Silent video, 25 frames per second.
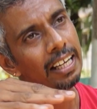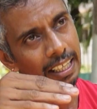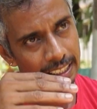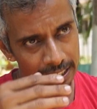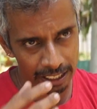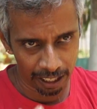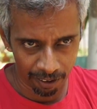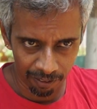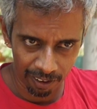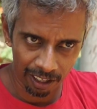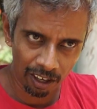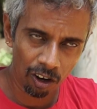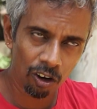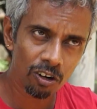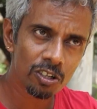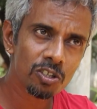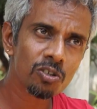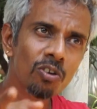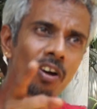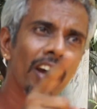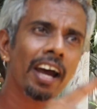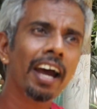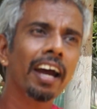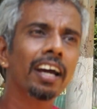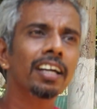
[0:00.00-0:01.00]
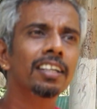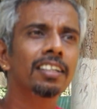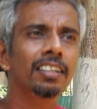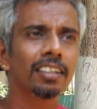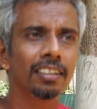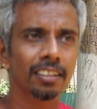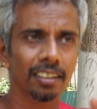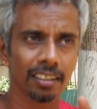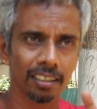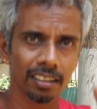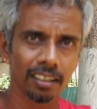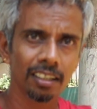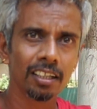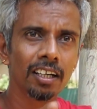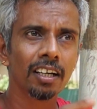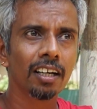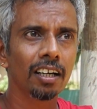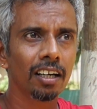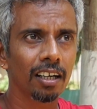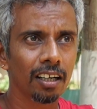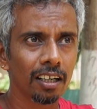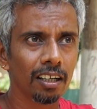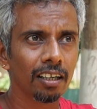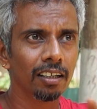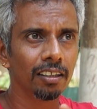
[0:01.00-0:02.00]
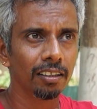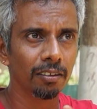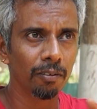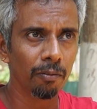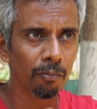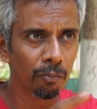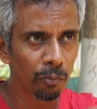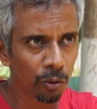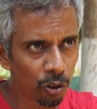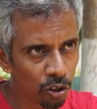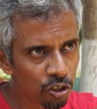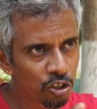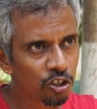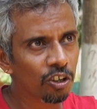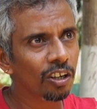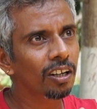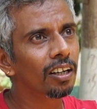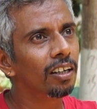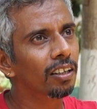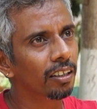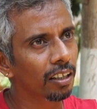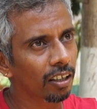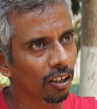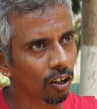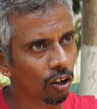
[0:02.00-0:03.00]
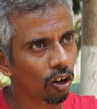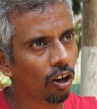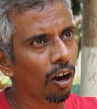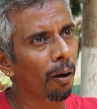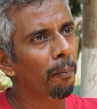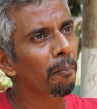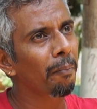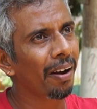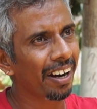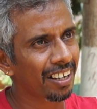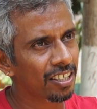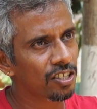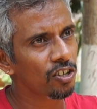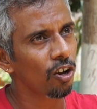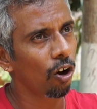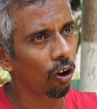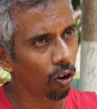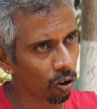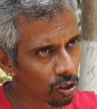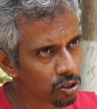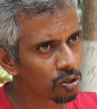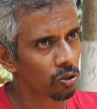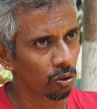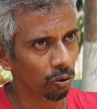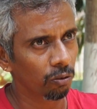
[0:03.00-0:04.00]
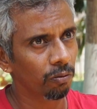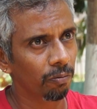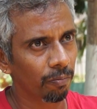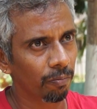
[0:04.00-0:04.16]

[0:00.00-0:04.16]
They were also had mutual combats also.